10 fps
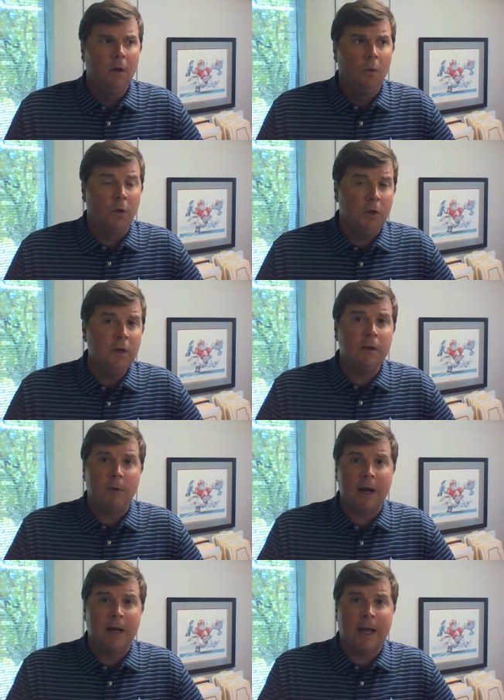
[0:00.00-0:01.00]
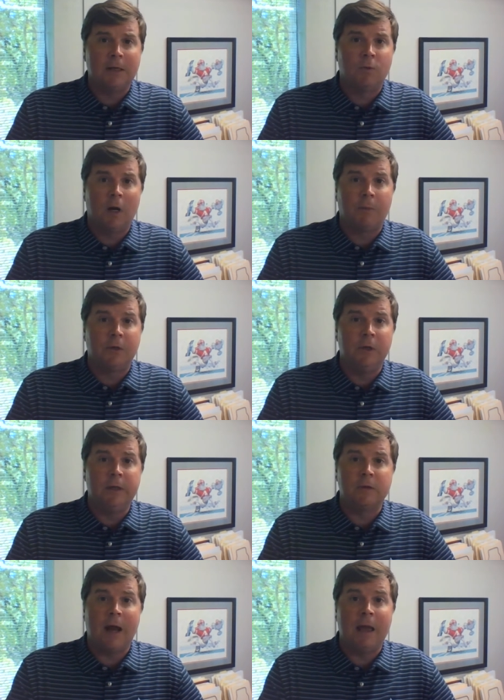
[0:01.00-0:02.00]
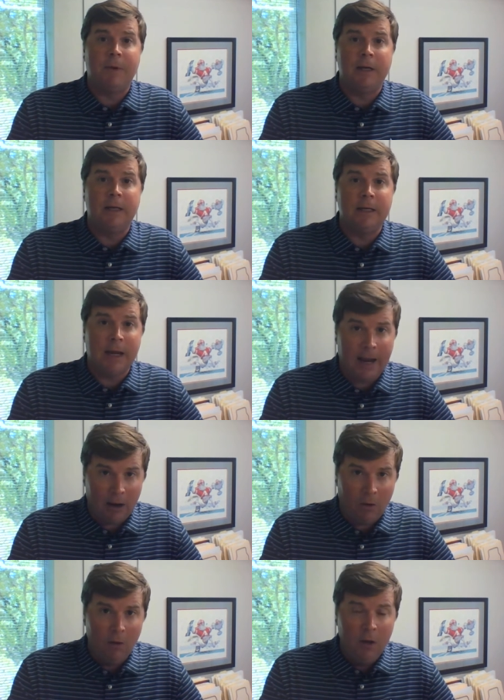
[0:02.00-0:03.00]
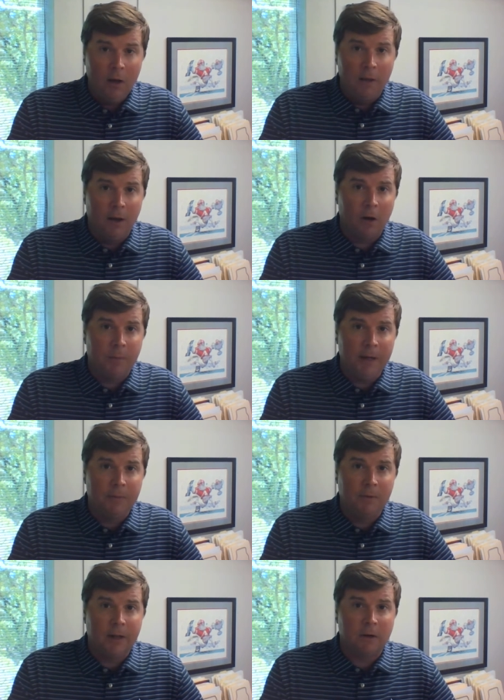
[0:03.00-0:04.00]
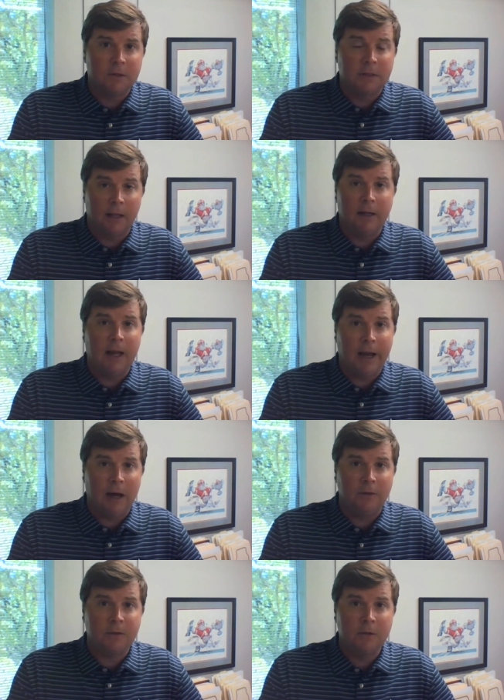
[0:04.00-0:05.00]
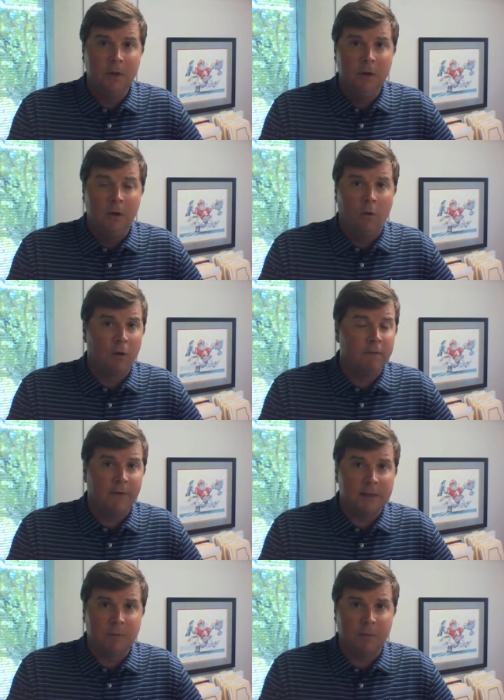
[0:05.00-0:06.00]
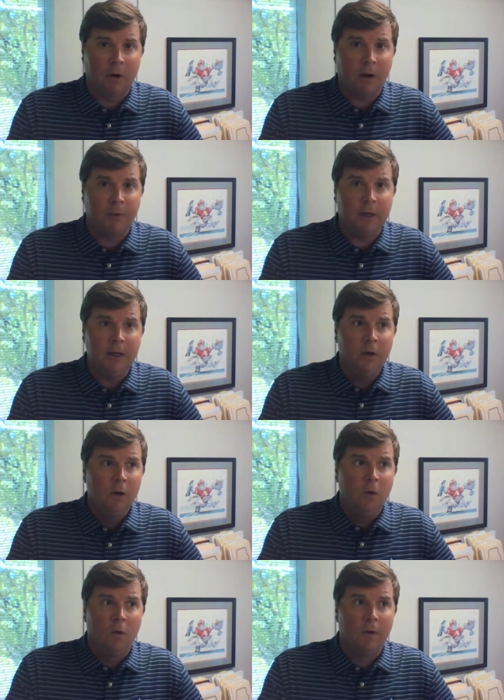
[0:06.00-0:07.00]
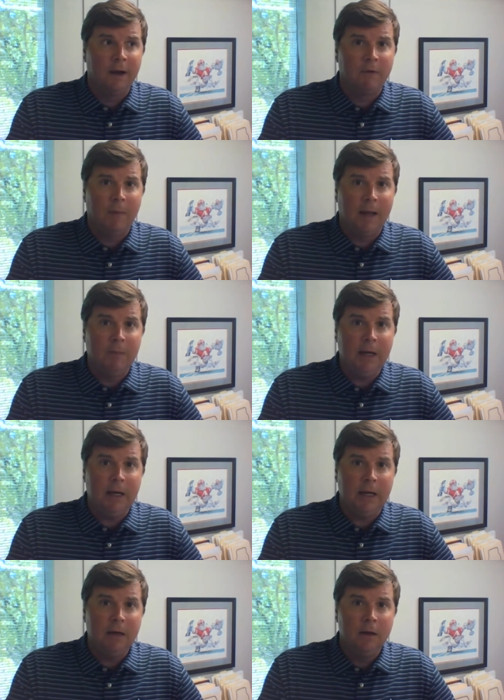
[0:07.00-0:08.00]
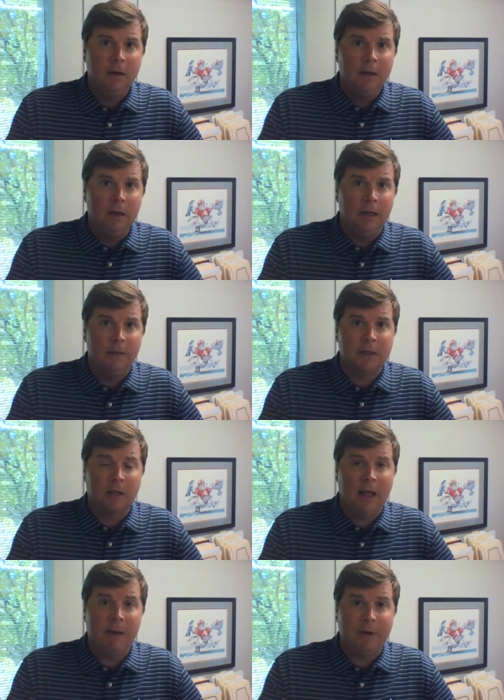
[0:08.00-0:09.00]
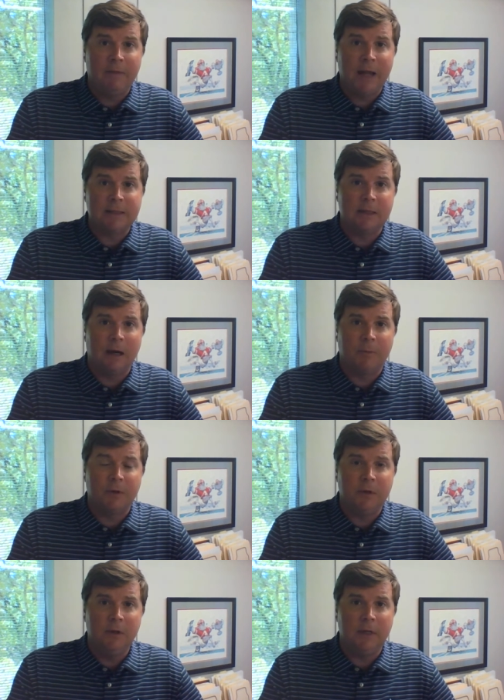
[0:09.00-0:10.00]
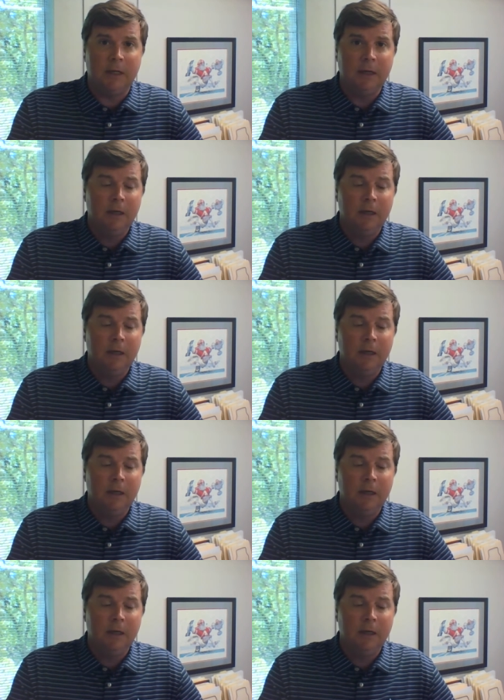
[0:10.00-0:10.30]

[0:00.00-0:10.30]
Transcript: Well, you need to recognize what opportunities are happening now. There are people that are selling a house or an investment property or whatever it might be in this climate, and that's the opportunity.